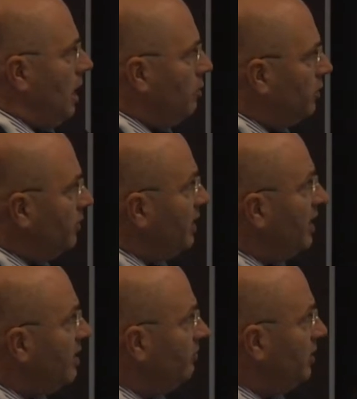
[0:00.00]
And what we
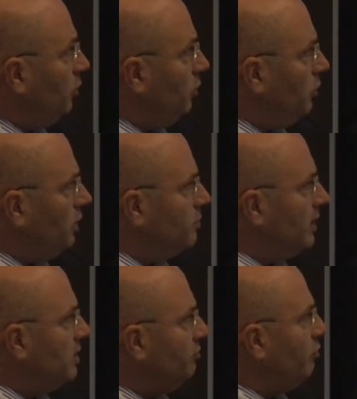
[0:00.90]
have in the law is
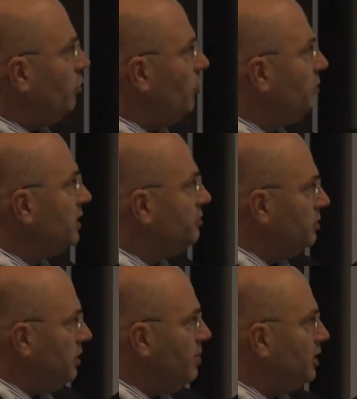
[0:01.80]
basically 4 objects:
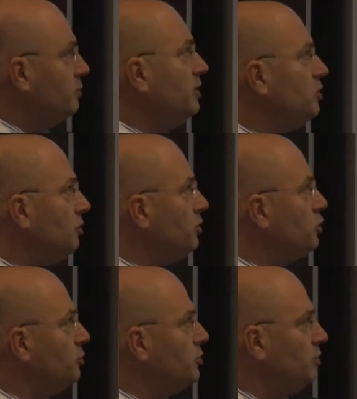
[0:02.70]
the measurements of the
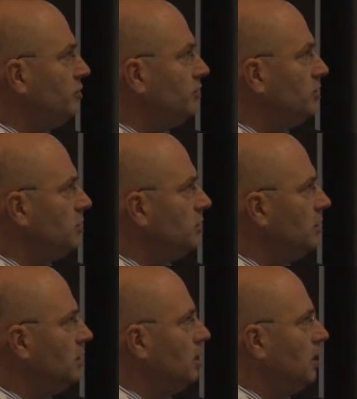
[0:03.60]
subsurface,
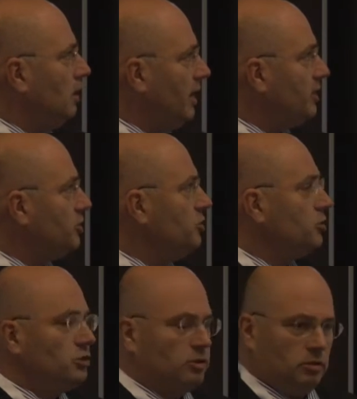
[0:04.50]

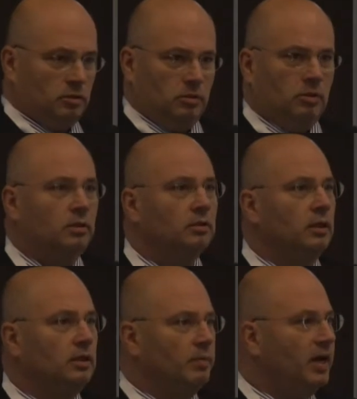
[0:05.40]
licenses,
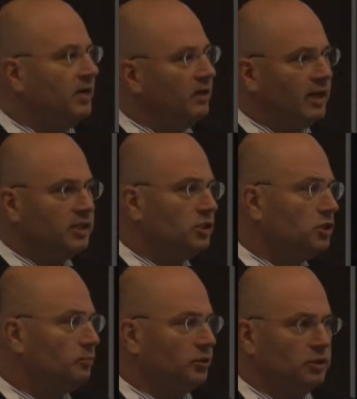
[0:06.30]
mining
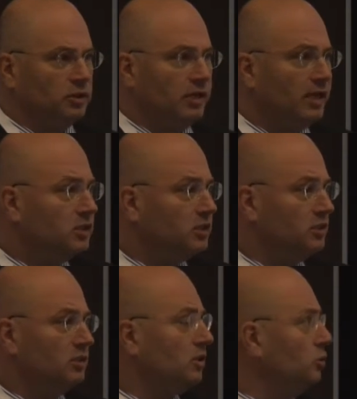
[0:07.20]
licenses, production
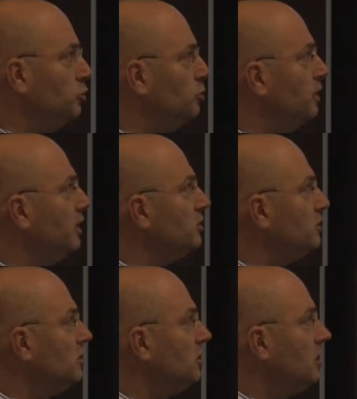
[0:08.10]
licenses, geothermal
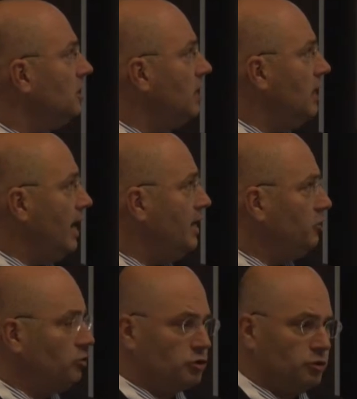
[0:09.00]
licenses, any
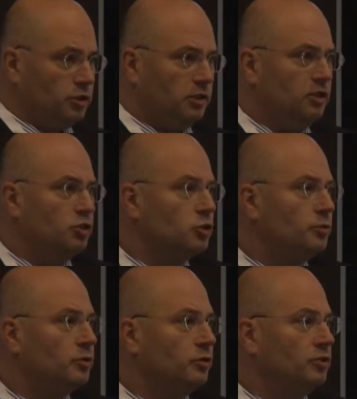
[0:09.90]
construction in the
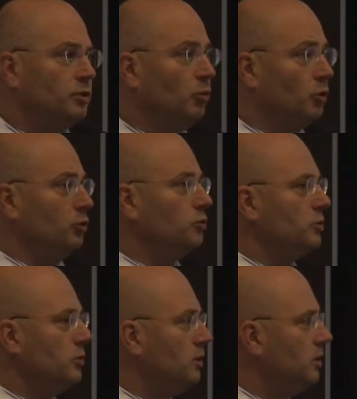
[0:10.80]
subsurface, and models.
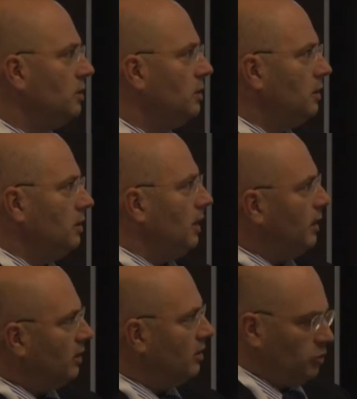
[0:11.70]

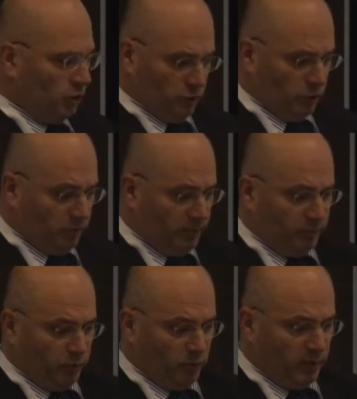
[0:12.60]
And I'm going to show you a
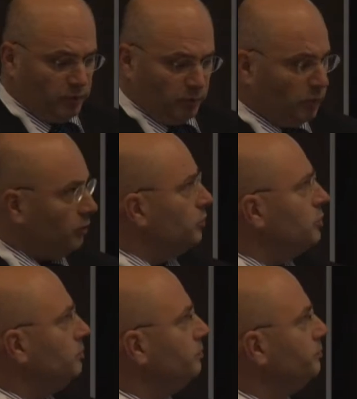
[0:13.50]
bit more about the models.